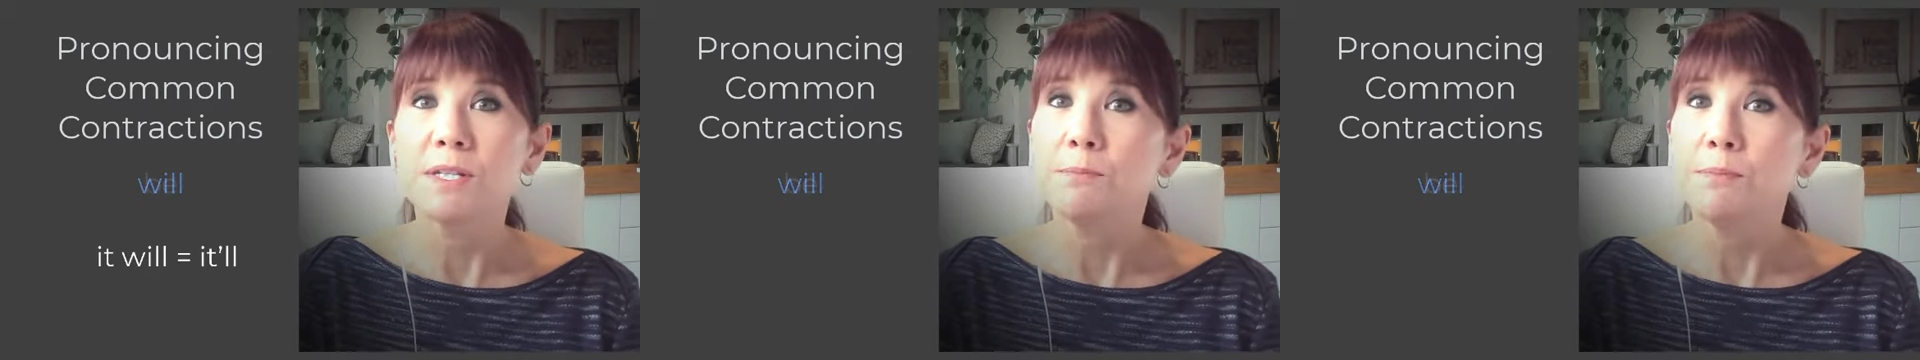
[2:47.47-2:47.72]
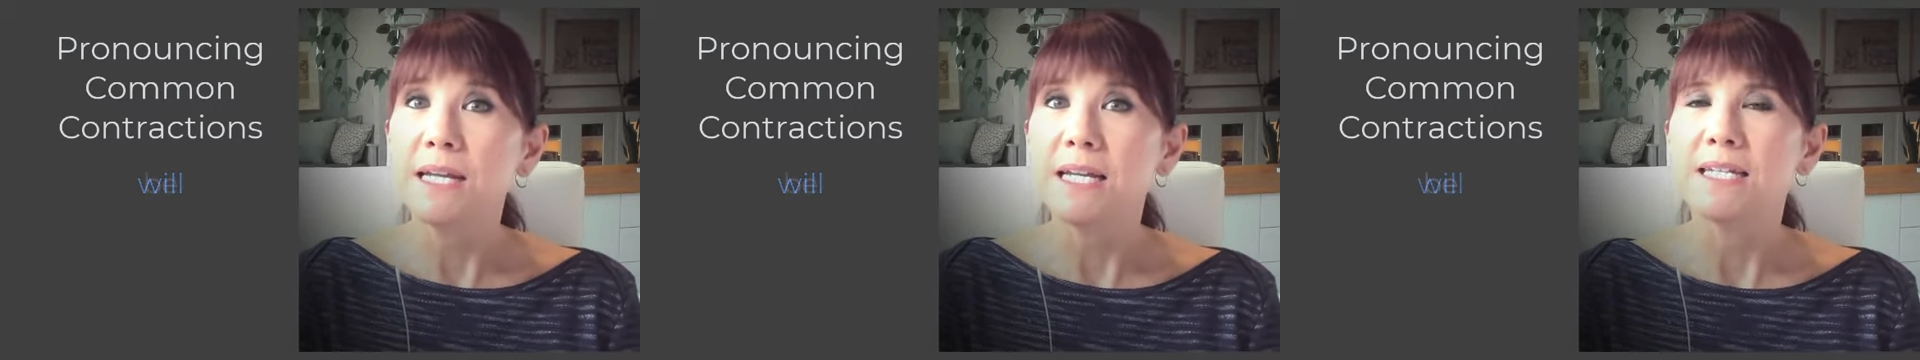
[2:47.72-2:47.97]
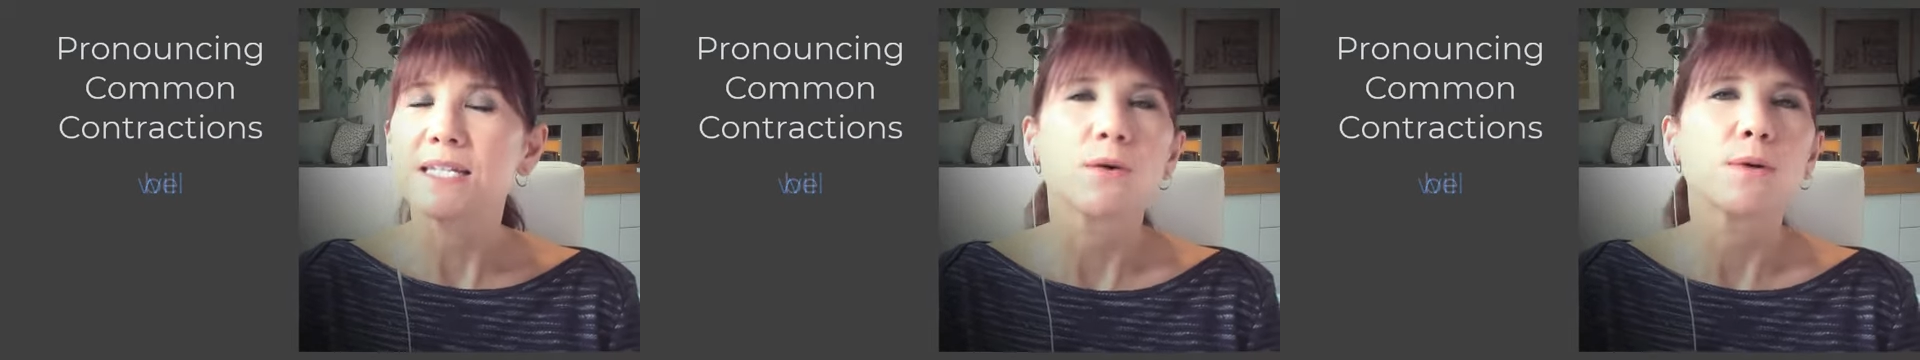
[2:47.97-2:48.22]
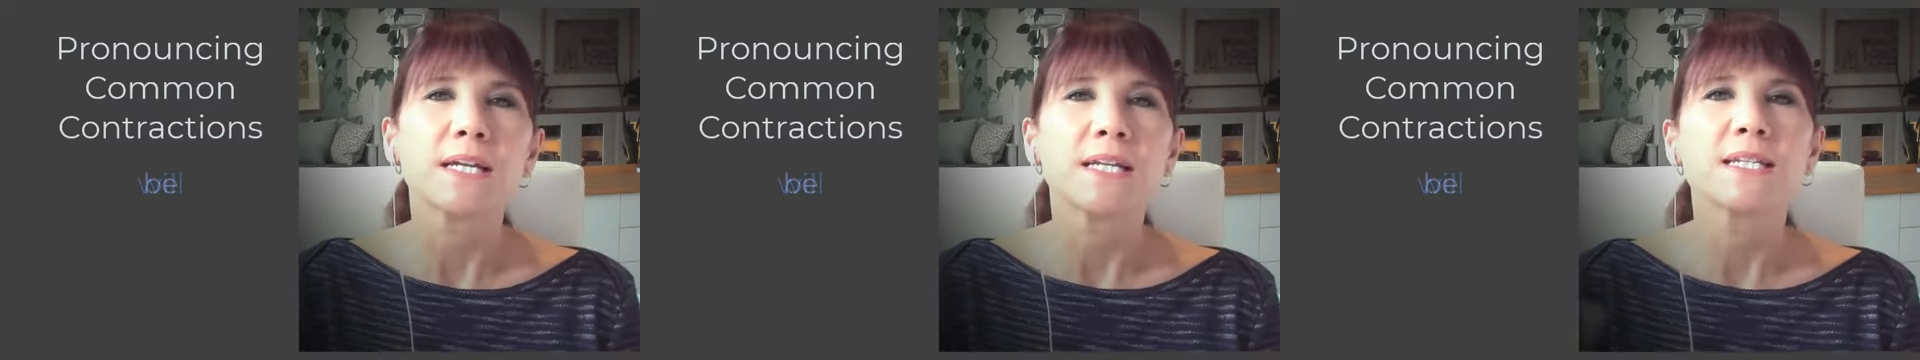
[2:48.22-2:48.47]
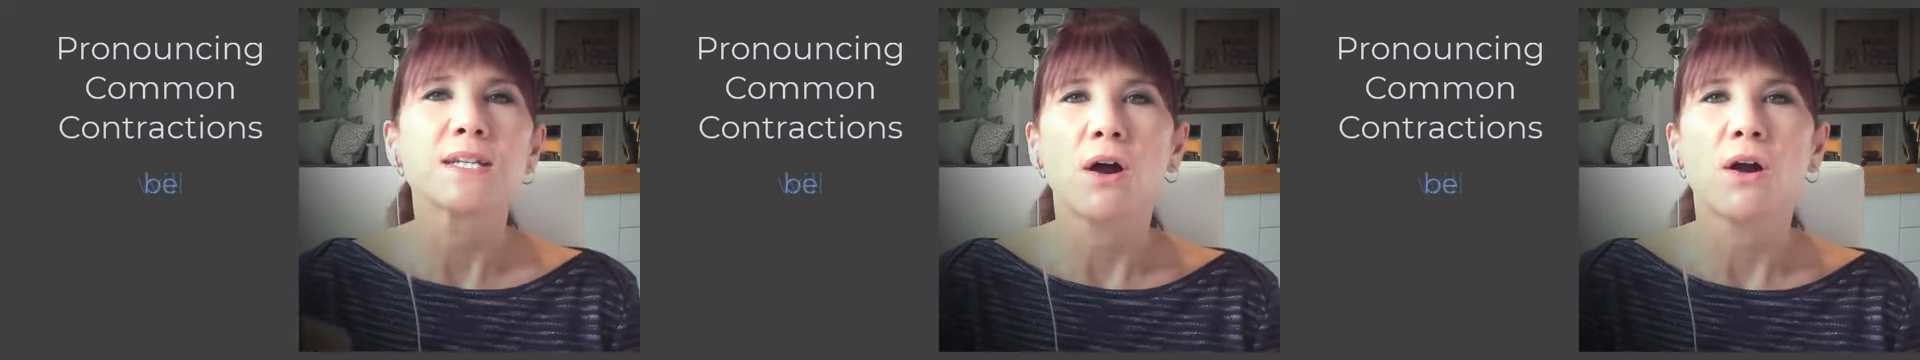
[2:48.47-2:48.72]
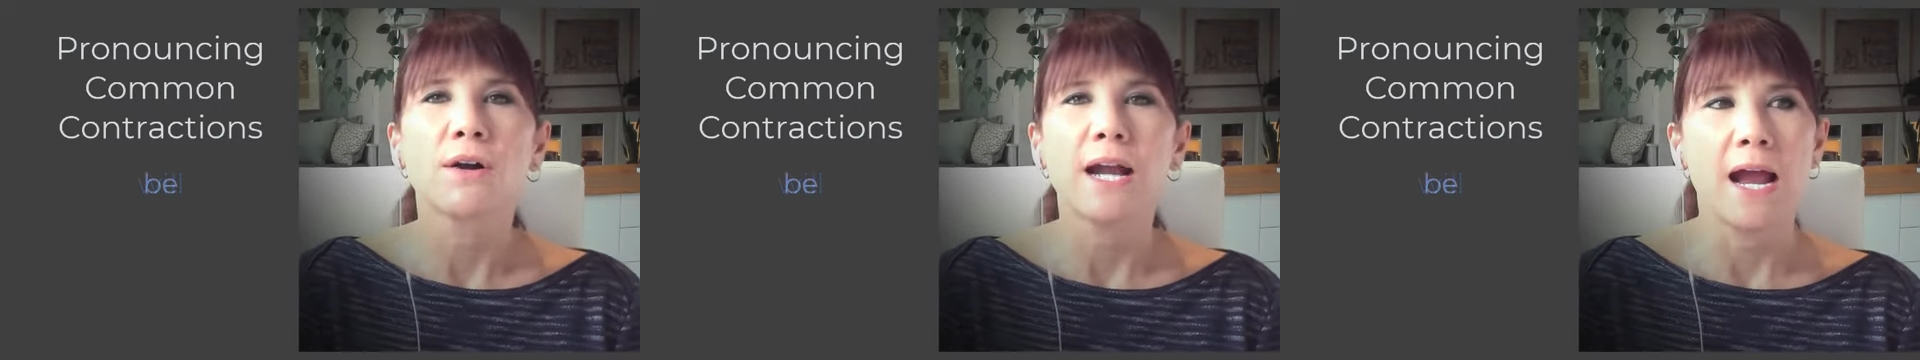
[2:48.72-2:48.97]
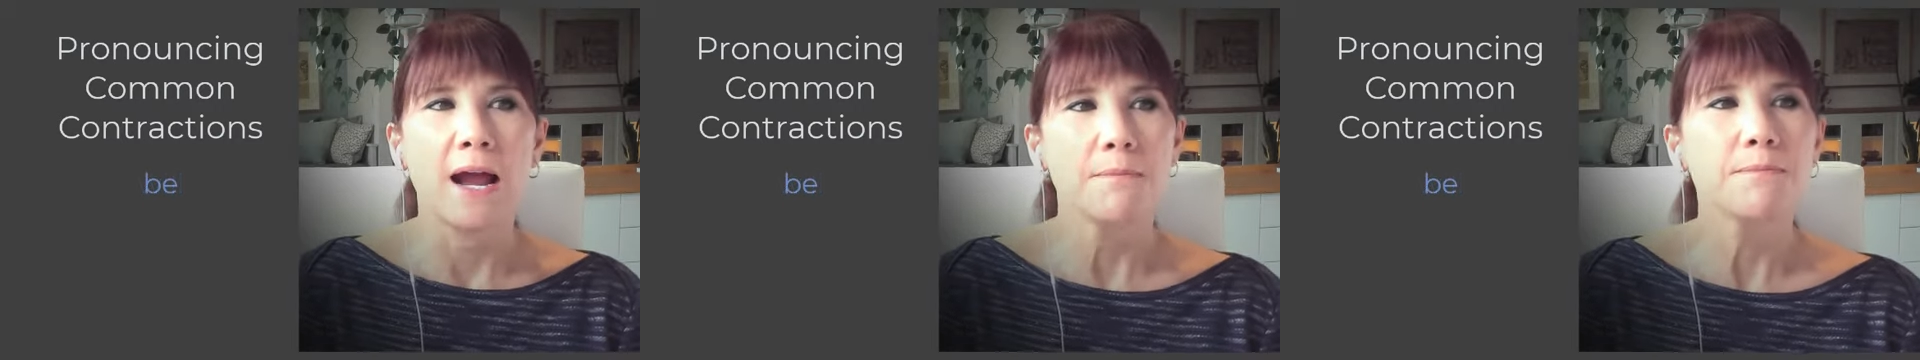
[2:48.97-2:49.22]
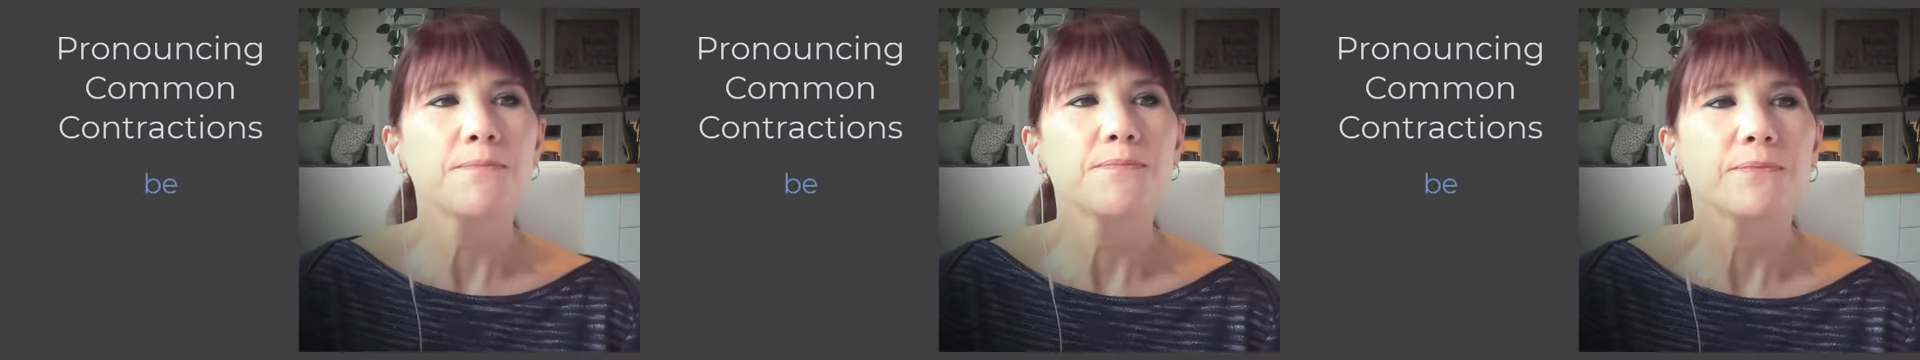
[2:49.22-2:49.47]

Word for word: to be. So is are, am.